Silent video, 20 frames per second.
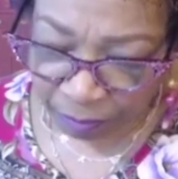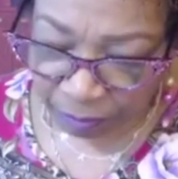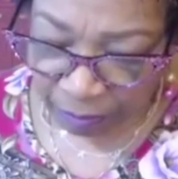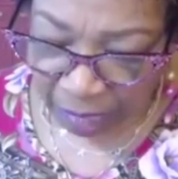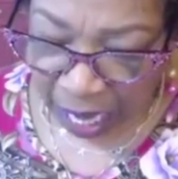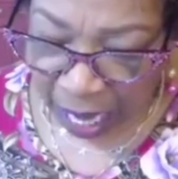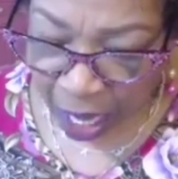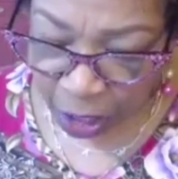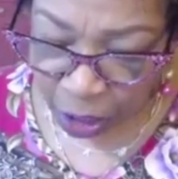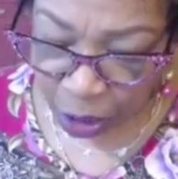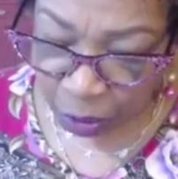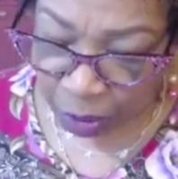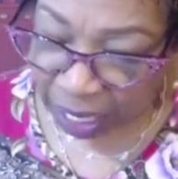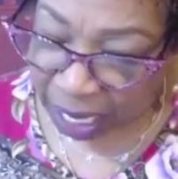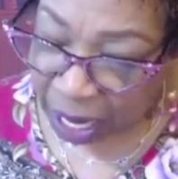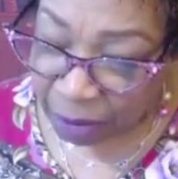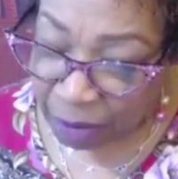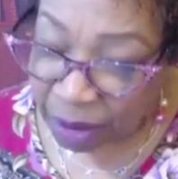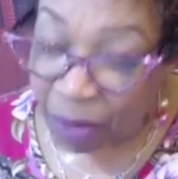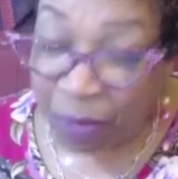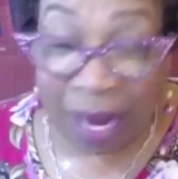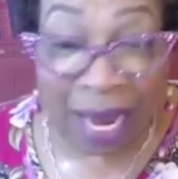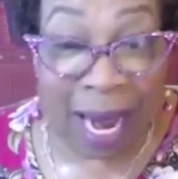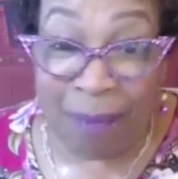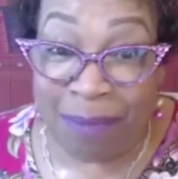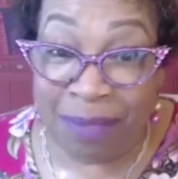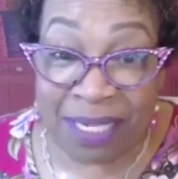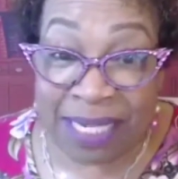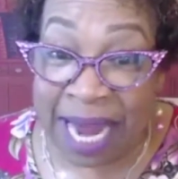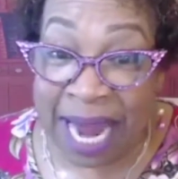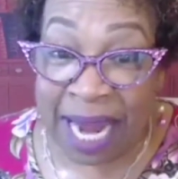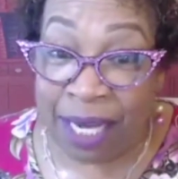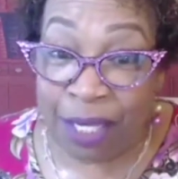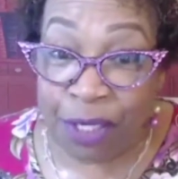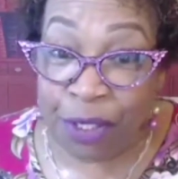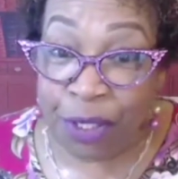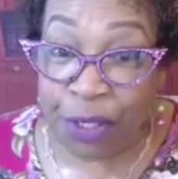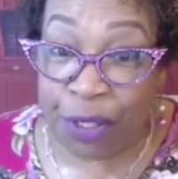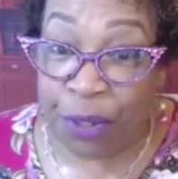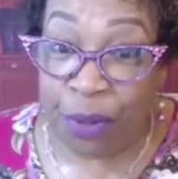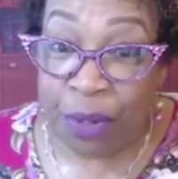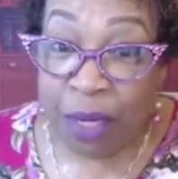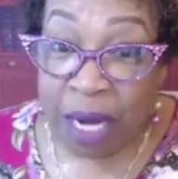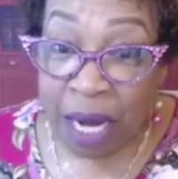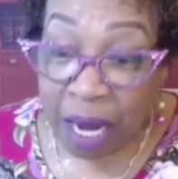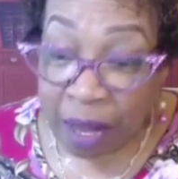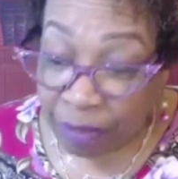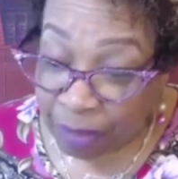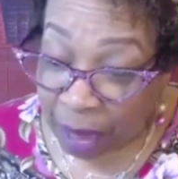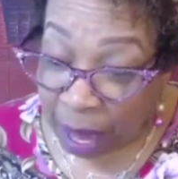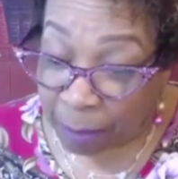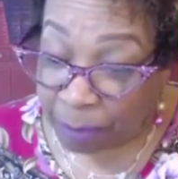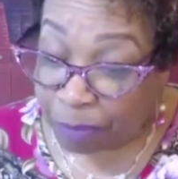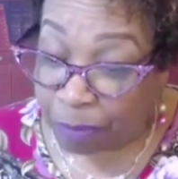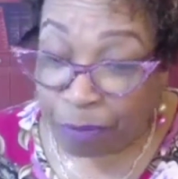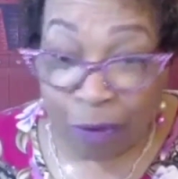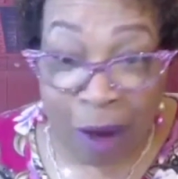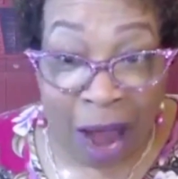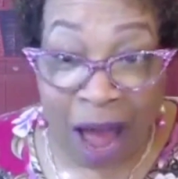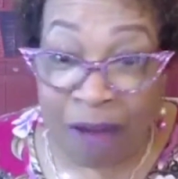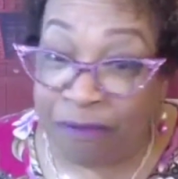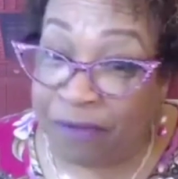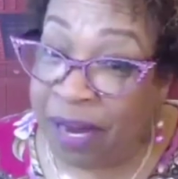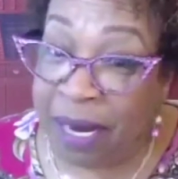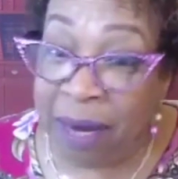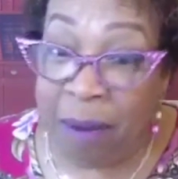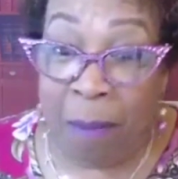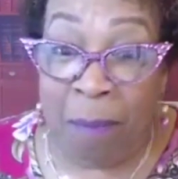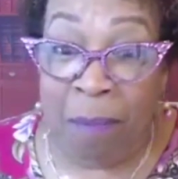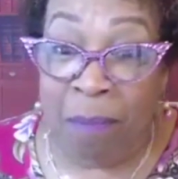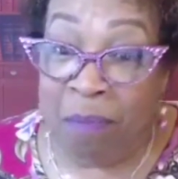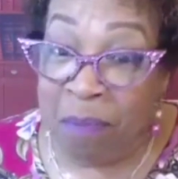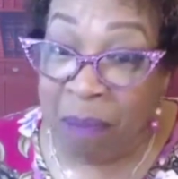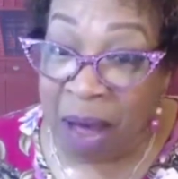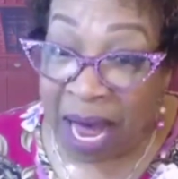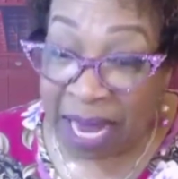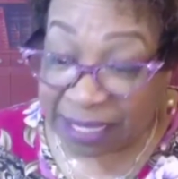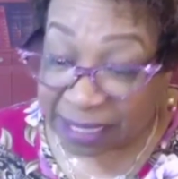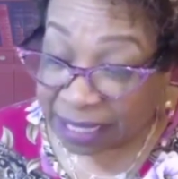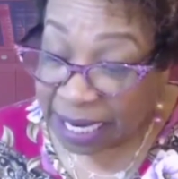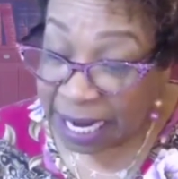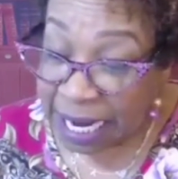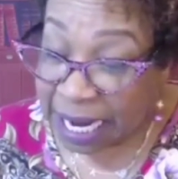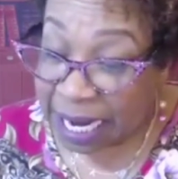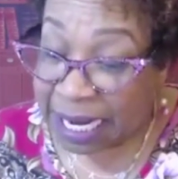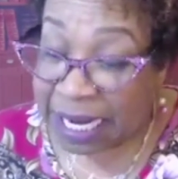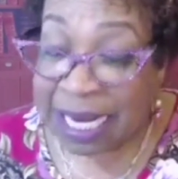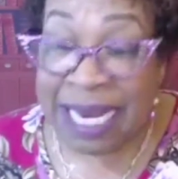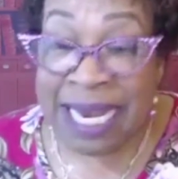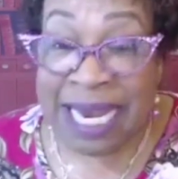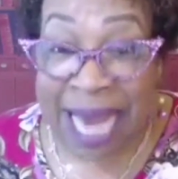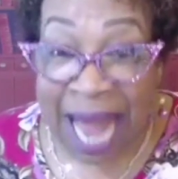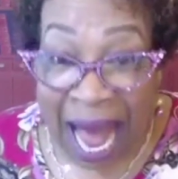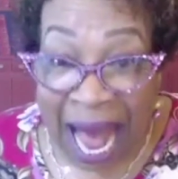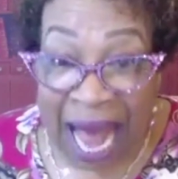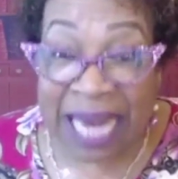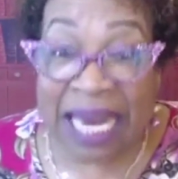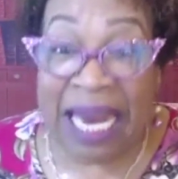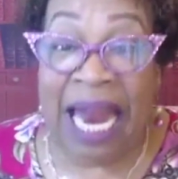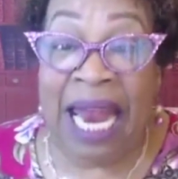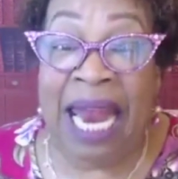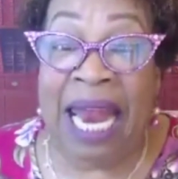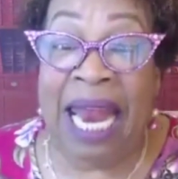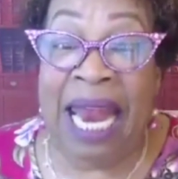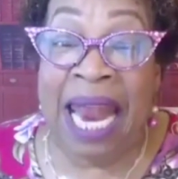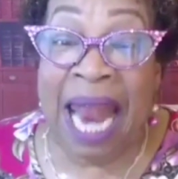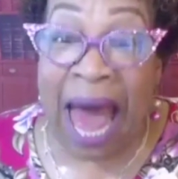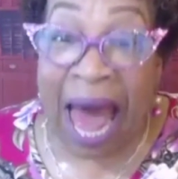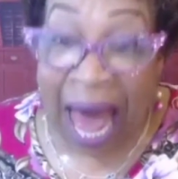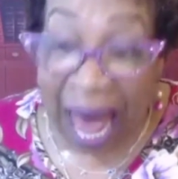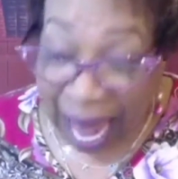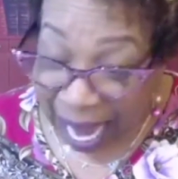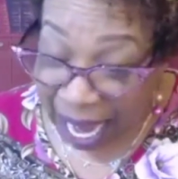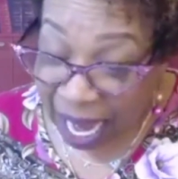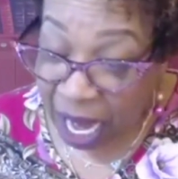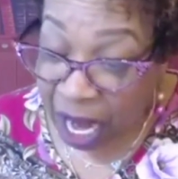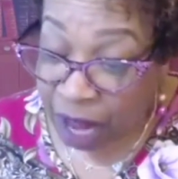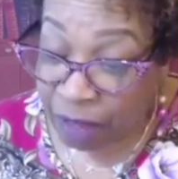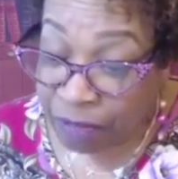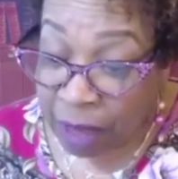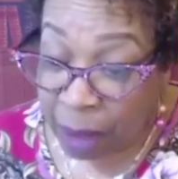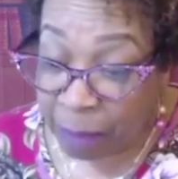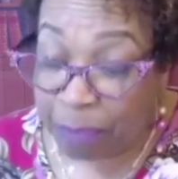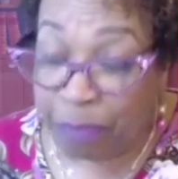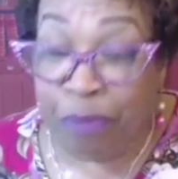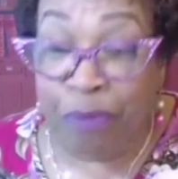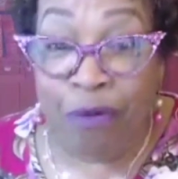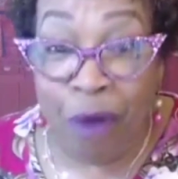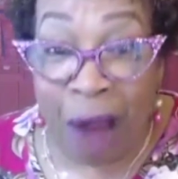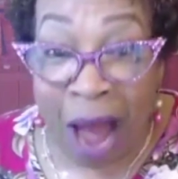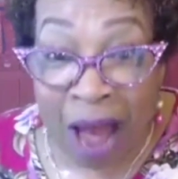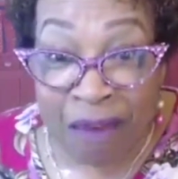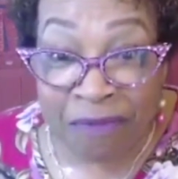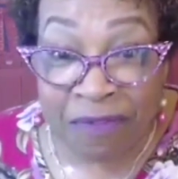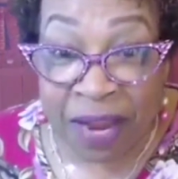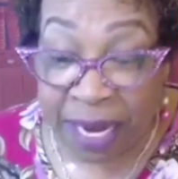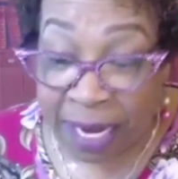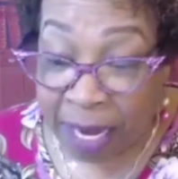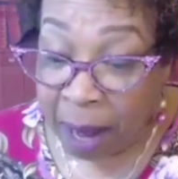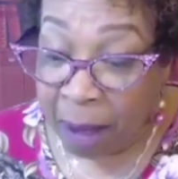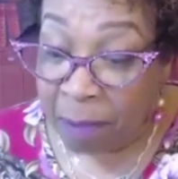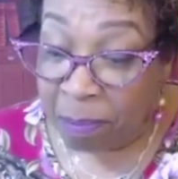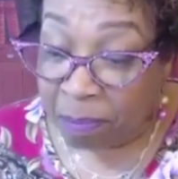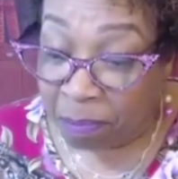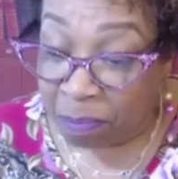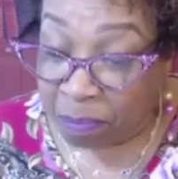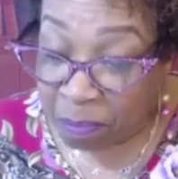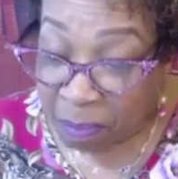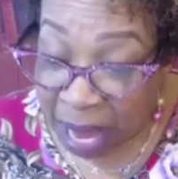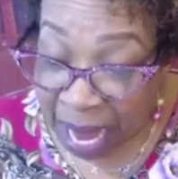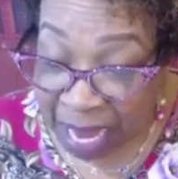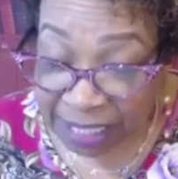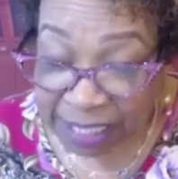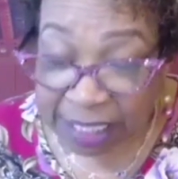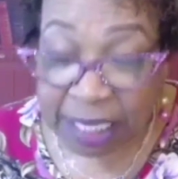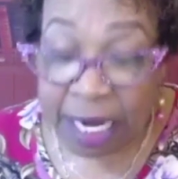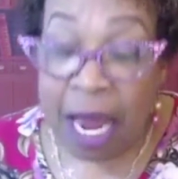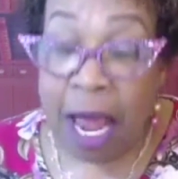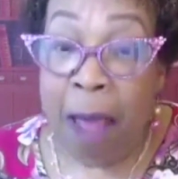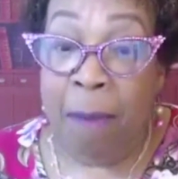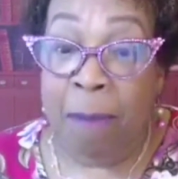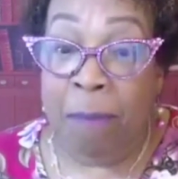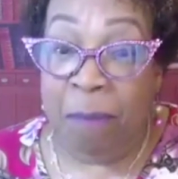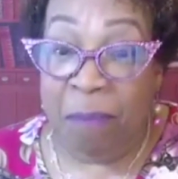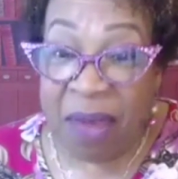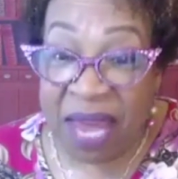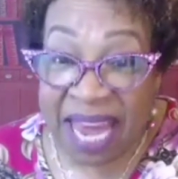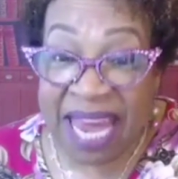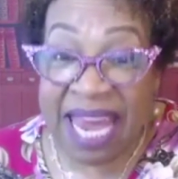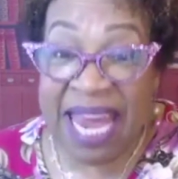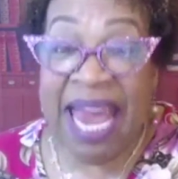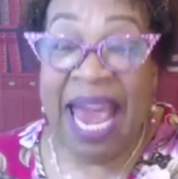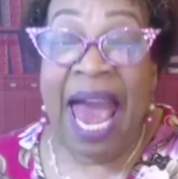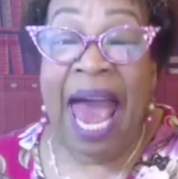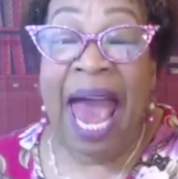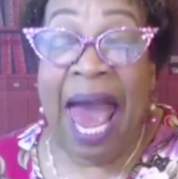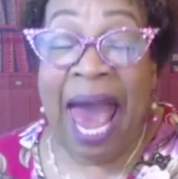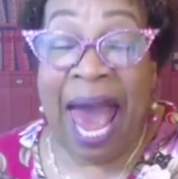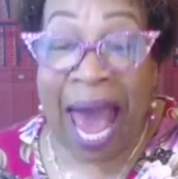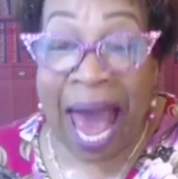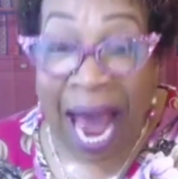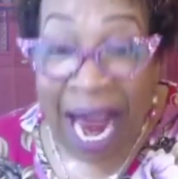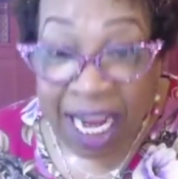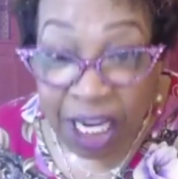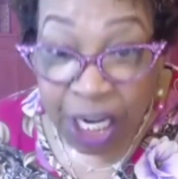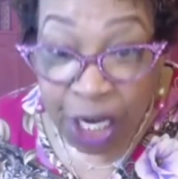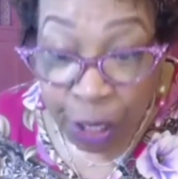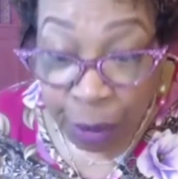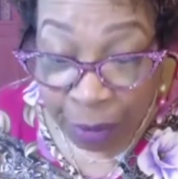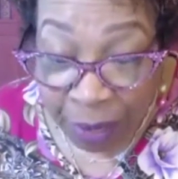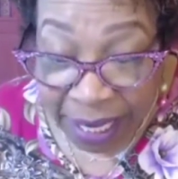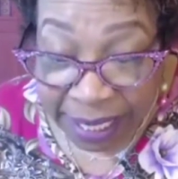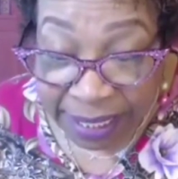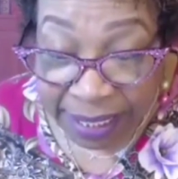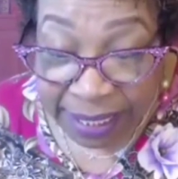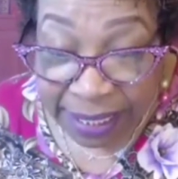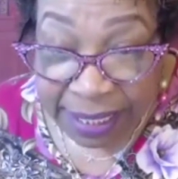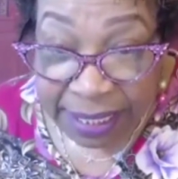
Are you hearing what I'm saying to you? The prophet must not lie. The prophet must be accurate.